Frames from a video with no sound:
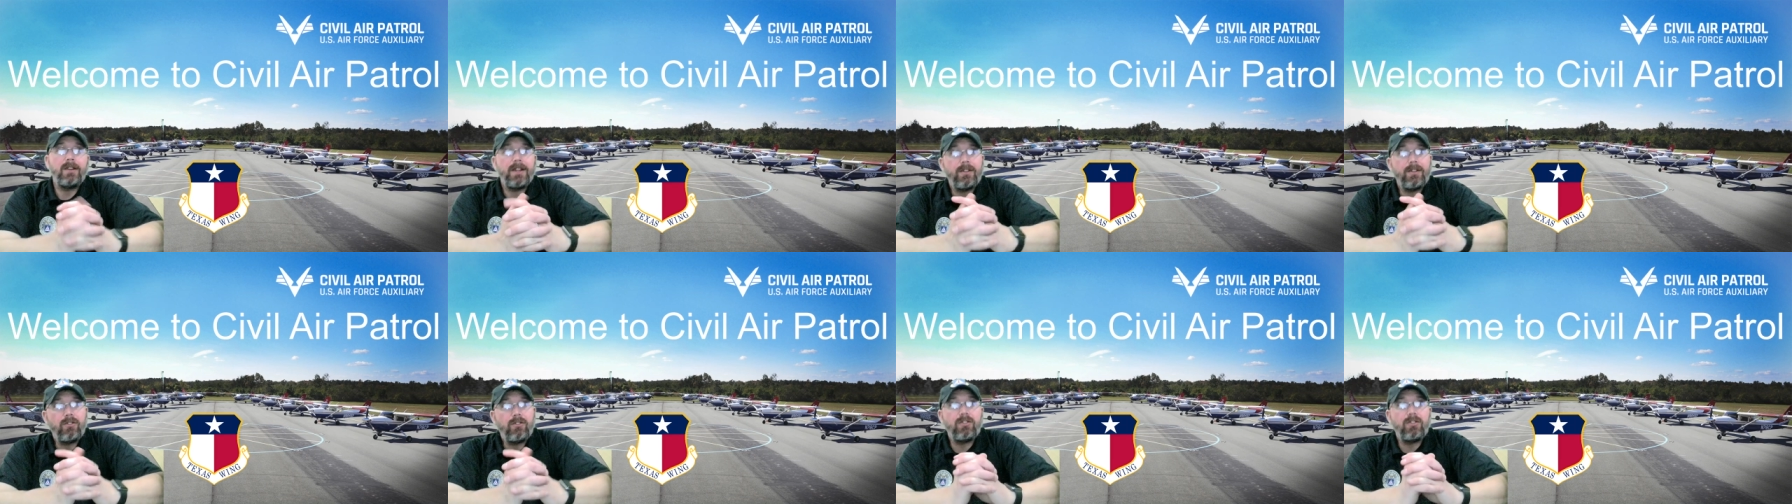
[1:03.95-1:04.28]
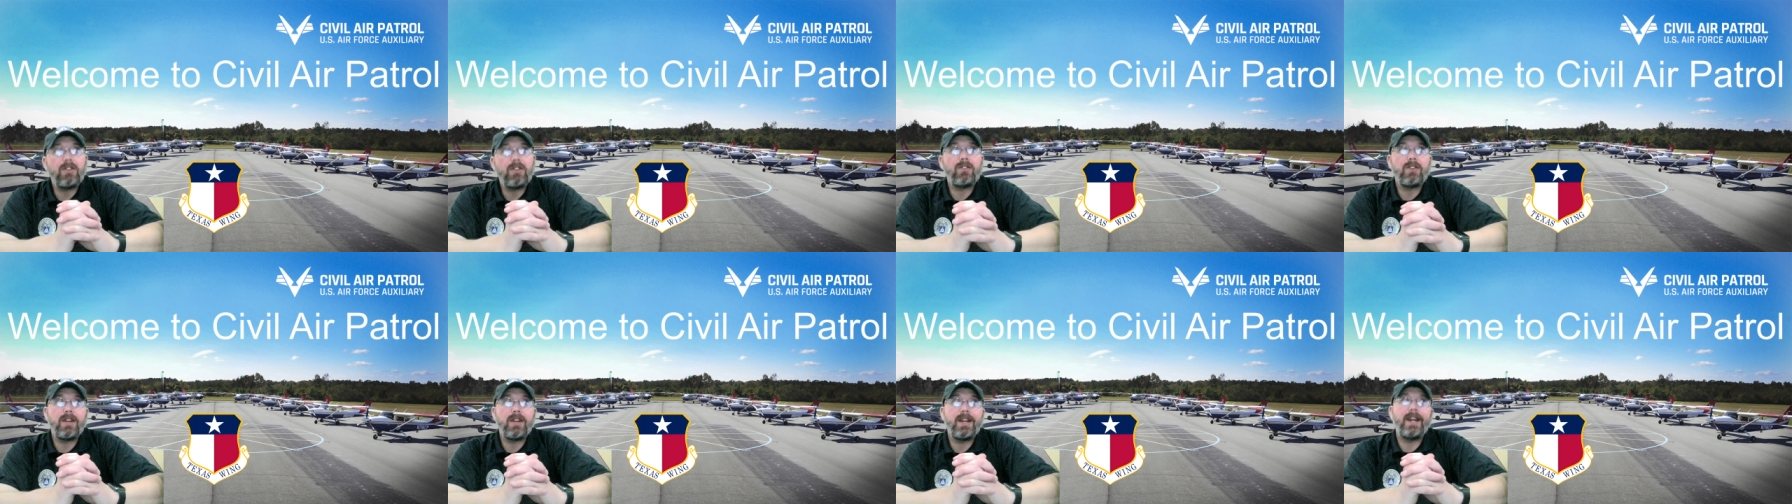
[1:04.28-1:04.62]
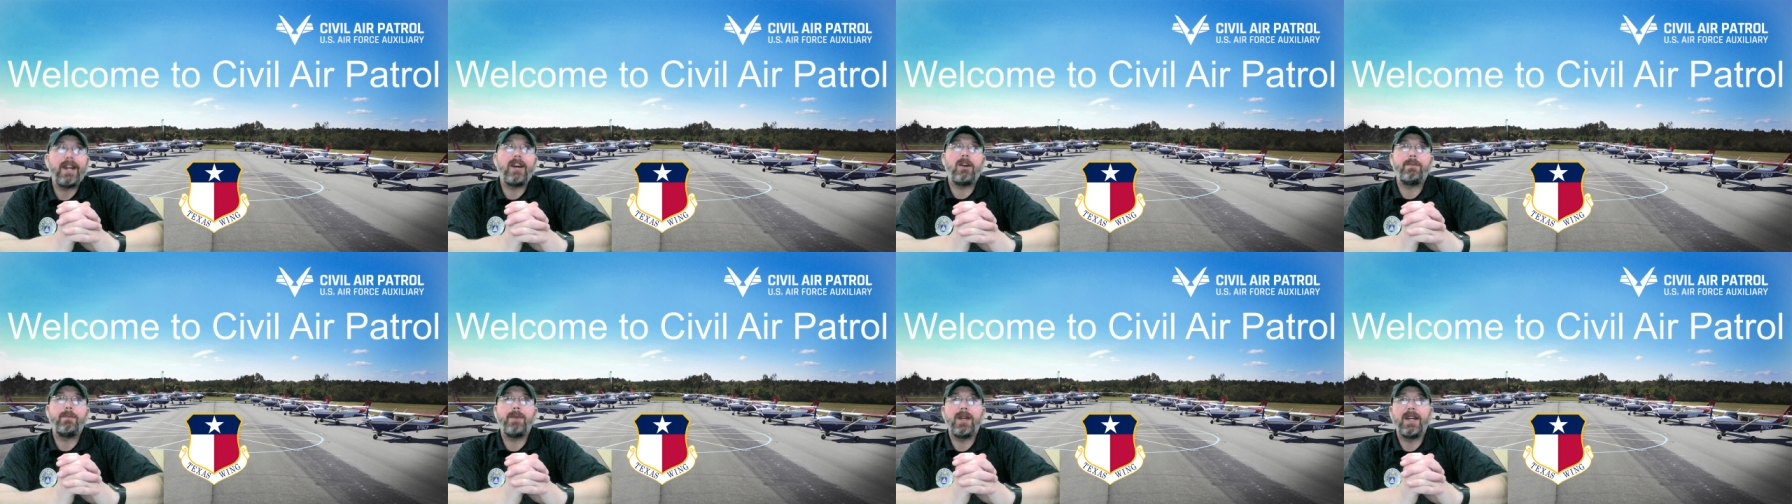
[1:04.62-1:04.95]
It's just going to
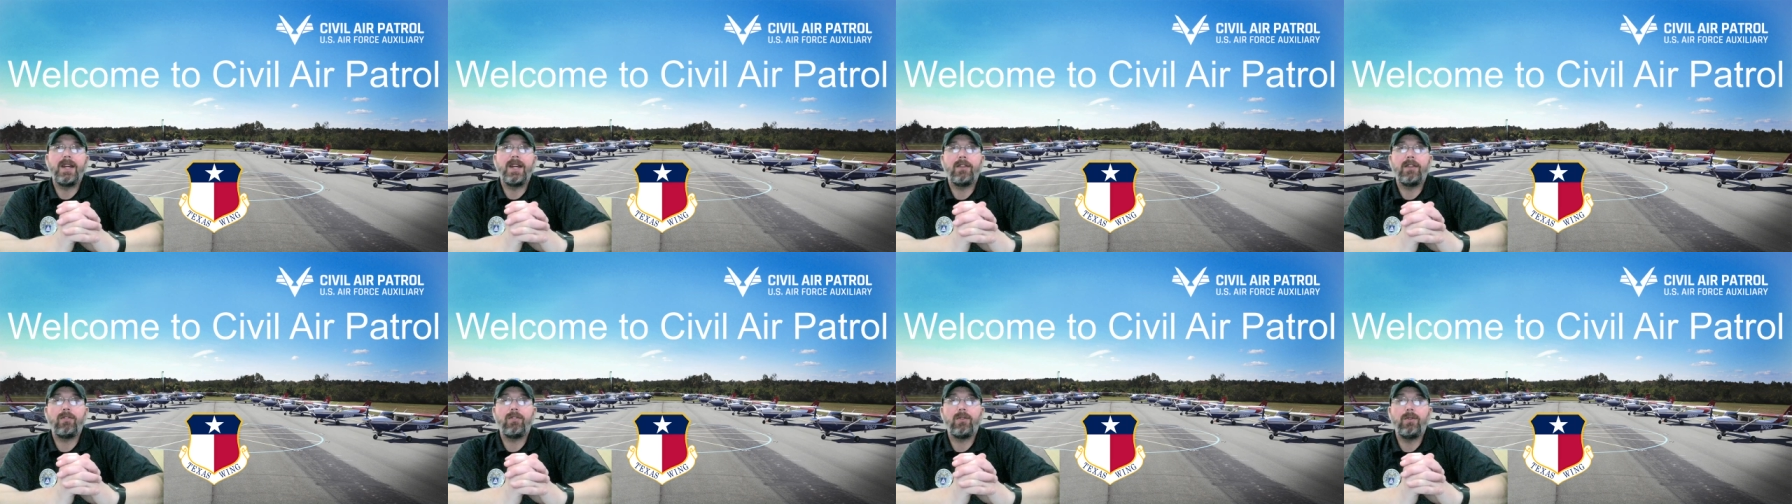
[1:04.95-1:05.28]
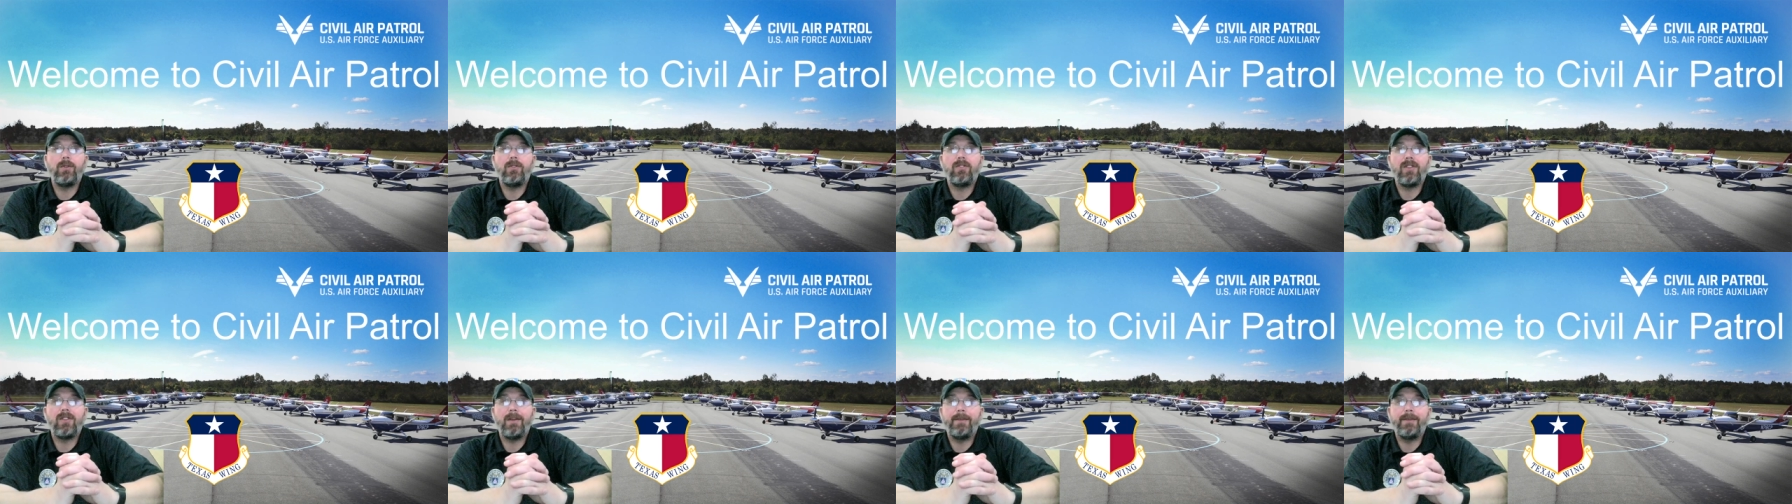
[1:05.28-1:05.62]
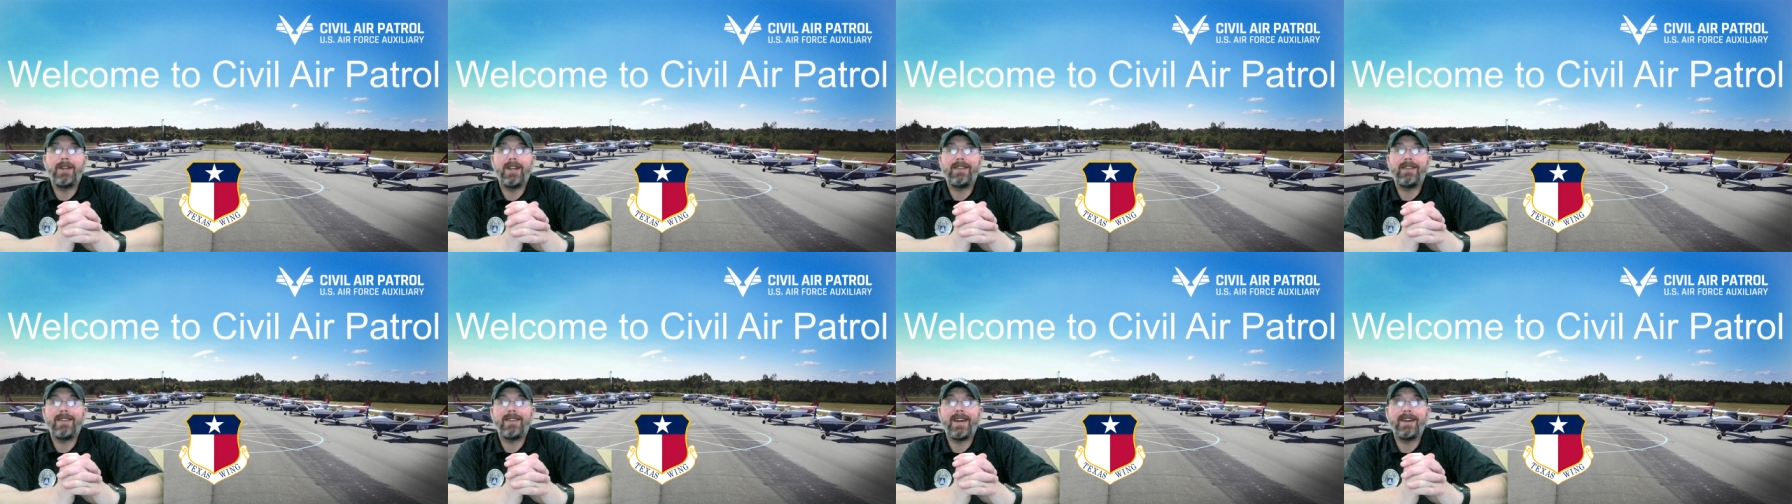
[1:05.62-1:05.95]
help you get through some of
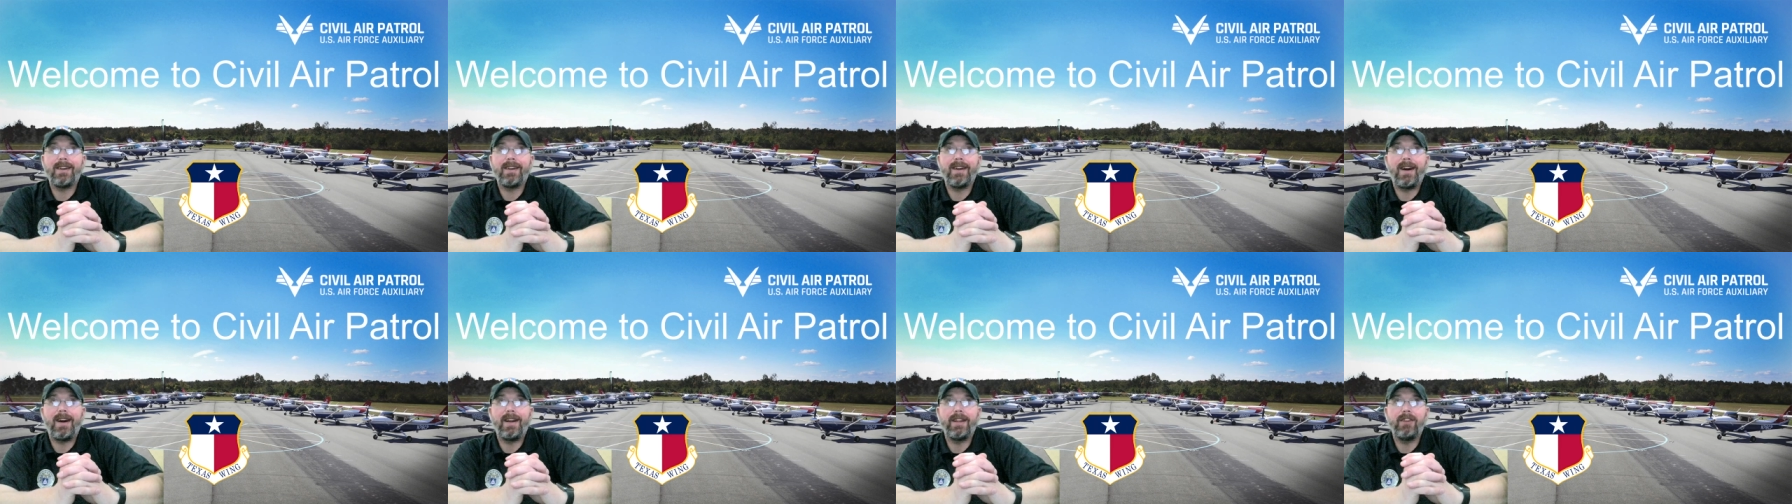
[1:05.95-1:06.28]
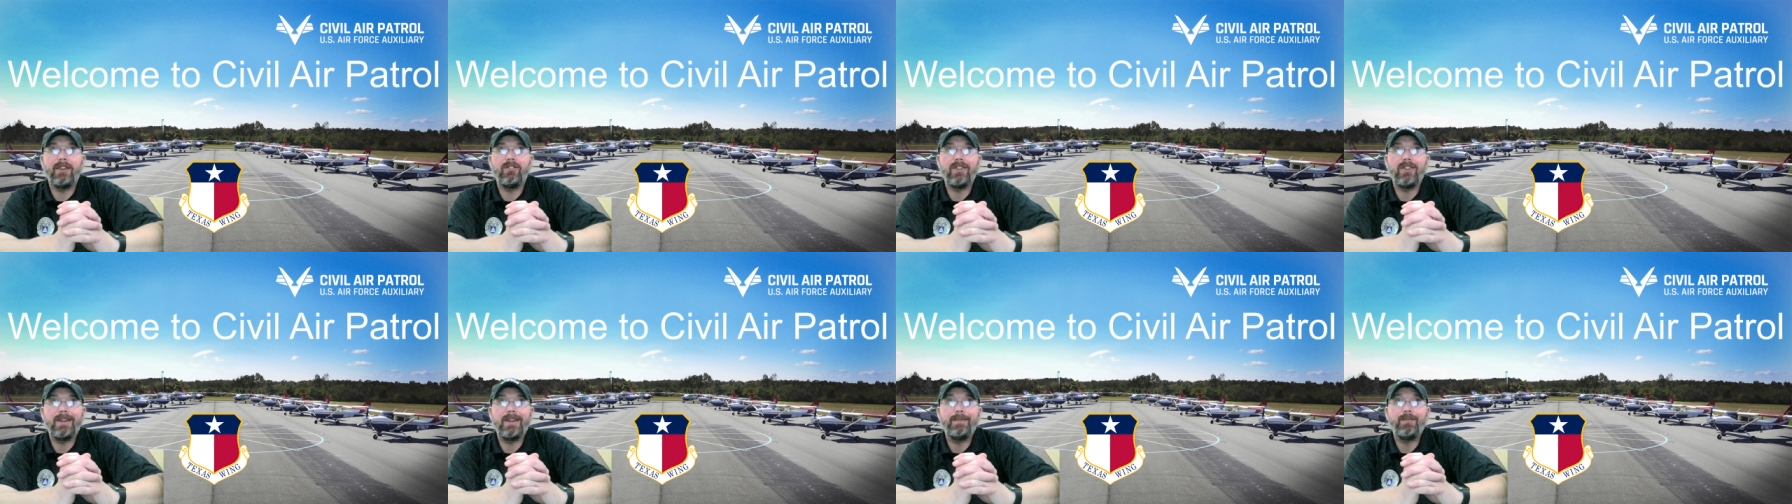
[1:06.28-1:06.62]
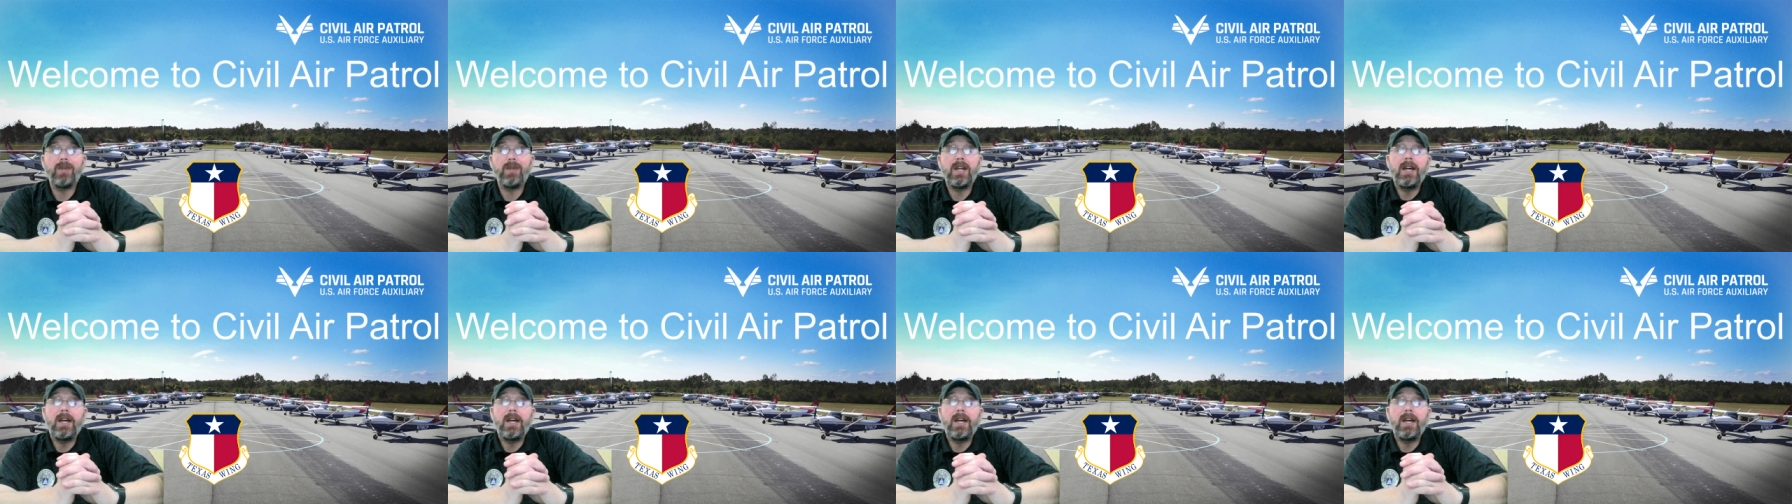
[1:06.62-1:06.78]
the technology.